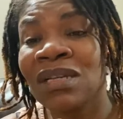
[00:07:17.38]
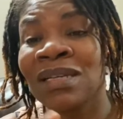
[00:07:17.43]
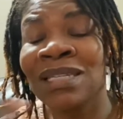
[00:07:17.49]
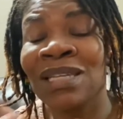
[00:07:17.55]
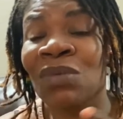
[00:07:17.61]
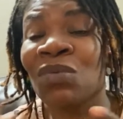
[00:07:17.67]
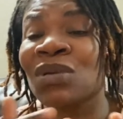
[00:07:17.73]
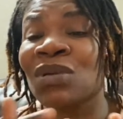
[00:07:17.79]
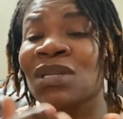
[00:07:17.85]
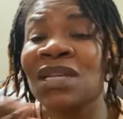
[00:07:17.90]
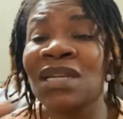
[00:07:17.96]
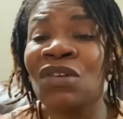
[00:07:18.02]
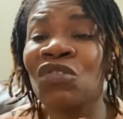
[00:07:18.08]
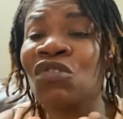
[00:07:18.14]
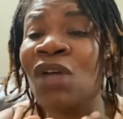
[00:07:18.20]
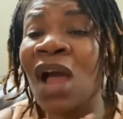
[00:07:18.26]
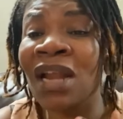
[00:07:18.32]
de
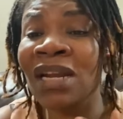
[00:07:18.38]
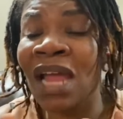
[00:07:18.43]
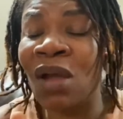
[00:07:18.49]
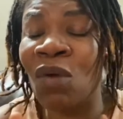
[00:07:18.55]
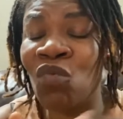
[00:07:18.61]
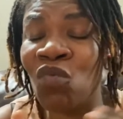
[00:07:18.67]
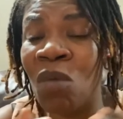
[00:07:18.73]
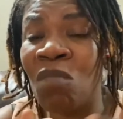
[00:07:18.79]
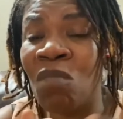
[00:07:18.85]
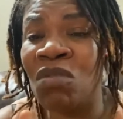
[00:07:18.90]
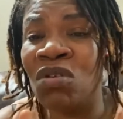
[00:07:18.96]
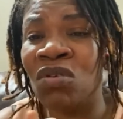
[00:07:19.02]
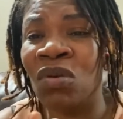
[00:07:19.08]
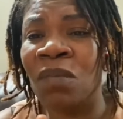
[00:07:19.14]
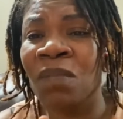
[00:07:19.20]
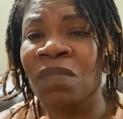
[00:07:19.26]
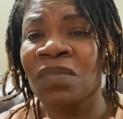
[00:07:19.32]
codini crown a
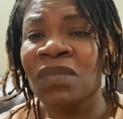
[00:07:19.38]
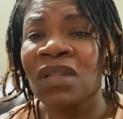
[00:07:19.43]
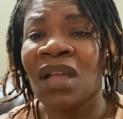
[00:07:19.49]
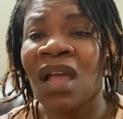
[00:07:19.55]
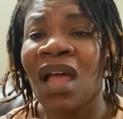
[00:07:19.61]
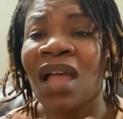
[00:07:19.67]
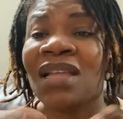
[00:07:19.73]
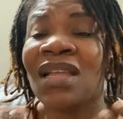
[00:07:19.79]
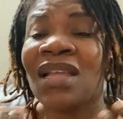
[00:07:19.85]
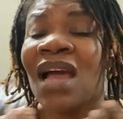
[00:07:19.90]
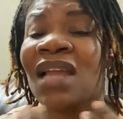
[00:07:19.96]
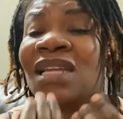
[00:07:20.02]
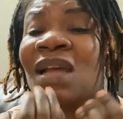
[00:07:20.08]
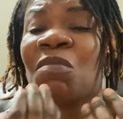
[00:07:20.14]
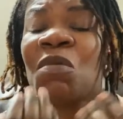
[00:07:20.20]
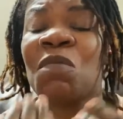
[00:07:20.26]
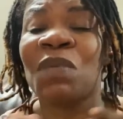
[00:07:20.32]
woman. And
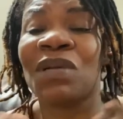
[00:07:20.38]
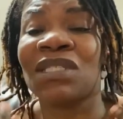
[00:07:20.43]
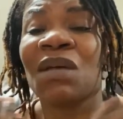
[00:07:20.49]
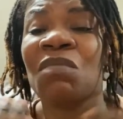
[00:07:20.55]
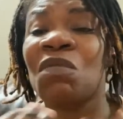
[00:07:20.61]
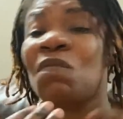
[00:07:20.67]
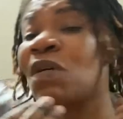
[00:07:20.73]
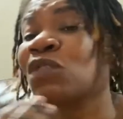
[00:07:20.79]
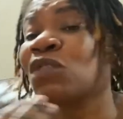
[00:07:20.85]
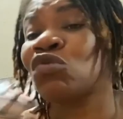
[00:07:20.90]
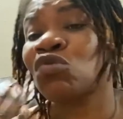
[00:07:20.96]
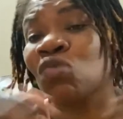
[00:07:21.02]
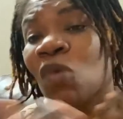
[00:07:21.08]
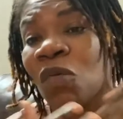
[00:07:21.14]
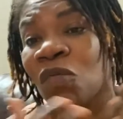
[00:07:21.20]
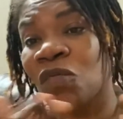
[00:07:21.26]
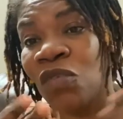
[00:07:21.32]
yadia mo pese mo be
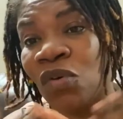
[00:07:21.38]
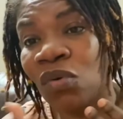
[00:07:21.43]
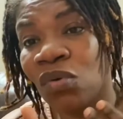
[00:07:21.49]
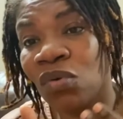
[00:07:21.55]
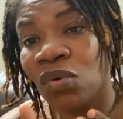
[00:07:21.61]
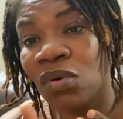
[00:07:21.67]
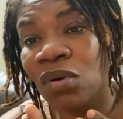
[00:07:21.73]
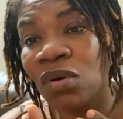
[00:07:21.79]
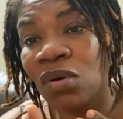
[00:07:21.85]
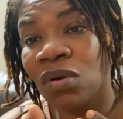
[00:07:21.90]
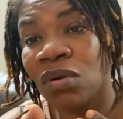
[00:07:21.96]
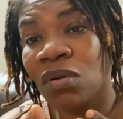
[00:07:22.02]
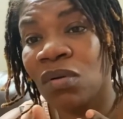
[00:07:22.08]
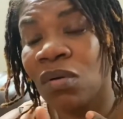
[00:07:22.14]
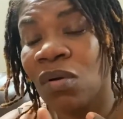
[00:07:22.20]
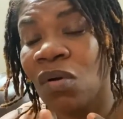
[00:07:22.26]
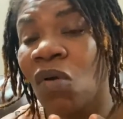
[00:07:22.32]
so mo
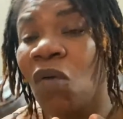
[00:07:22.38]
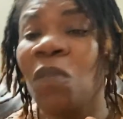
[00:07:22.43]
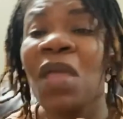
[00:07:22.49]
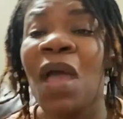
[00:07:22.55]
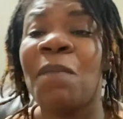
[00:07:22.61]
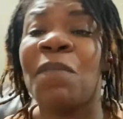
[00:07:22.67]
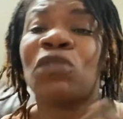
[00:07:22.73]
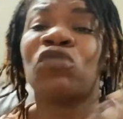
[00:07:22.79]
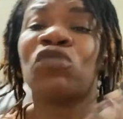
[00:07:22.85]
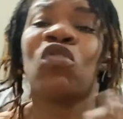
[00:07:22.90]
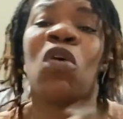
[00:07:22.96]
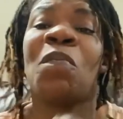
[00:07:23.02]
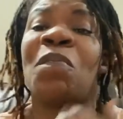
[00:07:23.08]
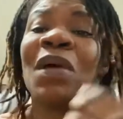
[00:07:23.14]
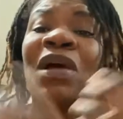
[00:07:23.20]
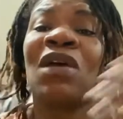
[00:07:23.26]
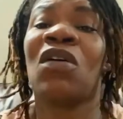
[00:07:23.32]
obi a pese o
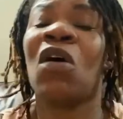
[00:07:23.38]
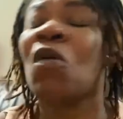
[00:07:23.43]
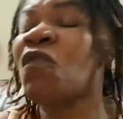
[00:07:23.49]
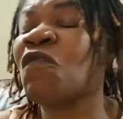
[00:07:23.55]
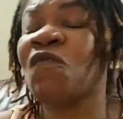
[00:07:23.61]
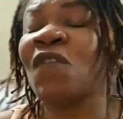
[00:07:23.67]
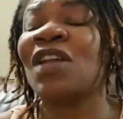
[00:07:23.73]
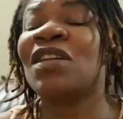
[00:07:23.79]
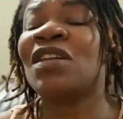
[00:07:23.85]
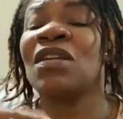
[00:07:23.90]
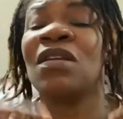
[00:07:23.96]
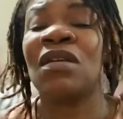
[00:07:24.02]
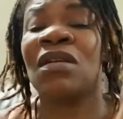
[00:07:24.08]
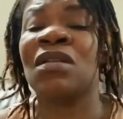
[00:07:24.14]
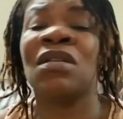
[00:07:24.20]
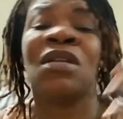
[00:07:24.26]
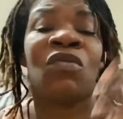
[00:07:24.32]
pe o fa ni
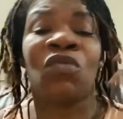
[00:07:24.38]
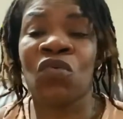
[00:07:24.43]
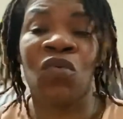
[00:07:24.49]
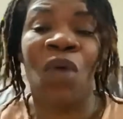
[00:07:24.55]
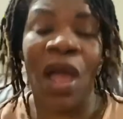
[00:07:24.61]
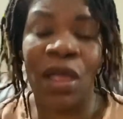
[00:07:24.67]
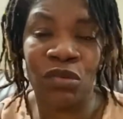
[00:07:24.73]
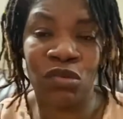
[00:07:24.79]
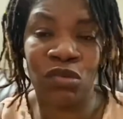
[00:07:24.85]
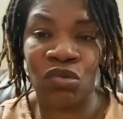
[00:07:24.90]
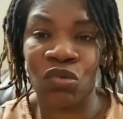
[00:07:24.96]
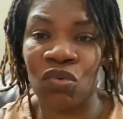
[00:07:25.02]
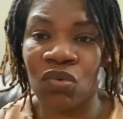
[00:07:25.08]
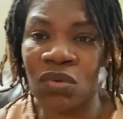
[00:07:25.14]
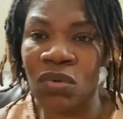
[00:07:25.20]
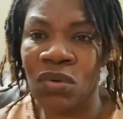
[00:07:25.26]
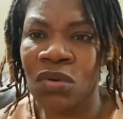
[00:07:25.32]
ni kwan so
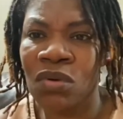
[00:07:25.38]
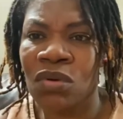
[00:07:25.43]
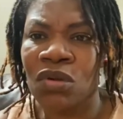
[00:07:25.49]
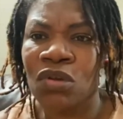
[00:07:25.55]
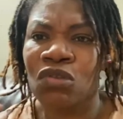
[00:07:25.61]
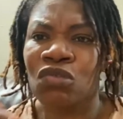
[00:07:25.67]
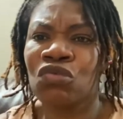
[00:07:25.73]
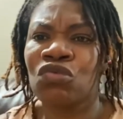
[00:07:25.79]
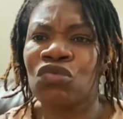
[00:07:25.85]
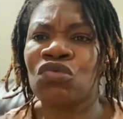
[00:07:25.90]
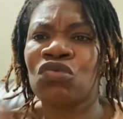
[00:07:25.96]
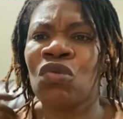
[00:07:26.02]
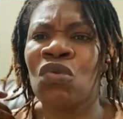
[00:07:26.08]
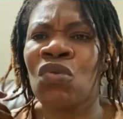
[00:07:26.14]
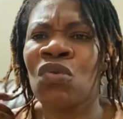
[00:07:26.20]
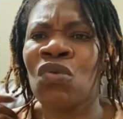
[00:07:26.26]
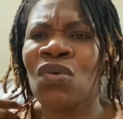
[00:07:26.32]

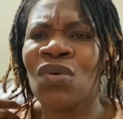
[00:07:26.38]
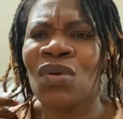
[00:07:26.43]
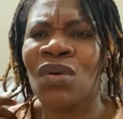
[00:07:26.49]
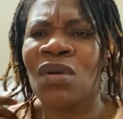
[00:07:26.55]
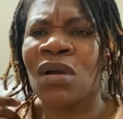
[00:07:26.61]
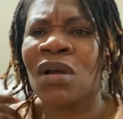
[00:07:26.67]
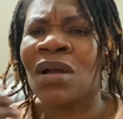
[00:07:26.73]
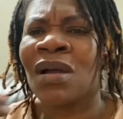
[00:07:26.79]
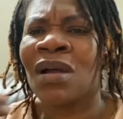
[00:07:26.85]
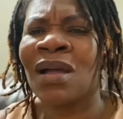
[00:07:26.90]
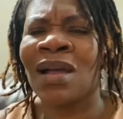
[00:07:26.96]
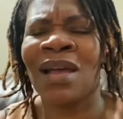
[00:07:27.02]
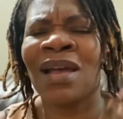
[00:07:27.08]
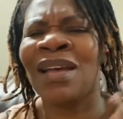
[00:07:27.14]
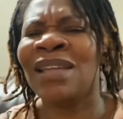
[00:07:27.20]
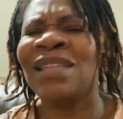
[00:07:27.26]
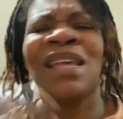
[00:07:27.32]
so
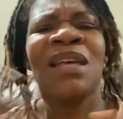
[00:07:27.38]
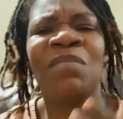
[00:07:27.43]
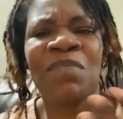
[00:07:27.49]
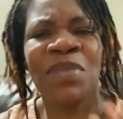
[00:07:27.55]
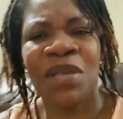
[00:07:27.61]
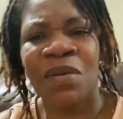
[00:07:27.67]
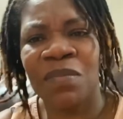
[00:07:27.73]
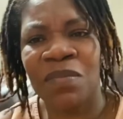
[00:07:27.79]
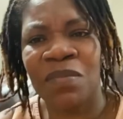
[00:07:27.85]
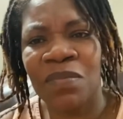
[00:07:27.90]
e dem biem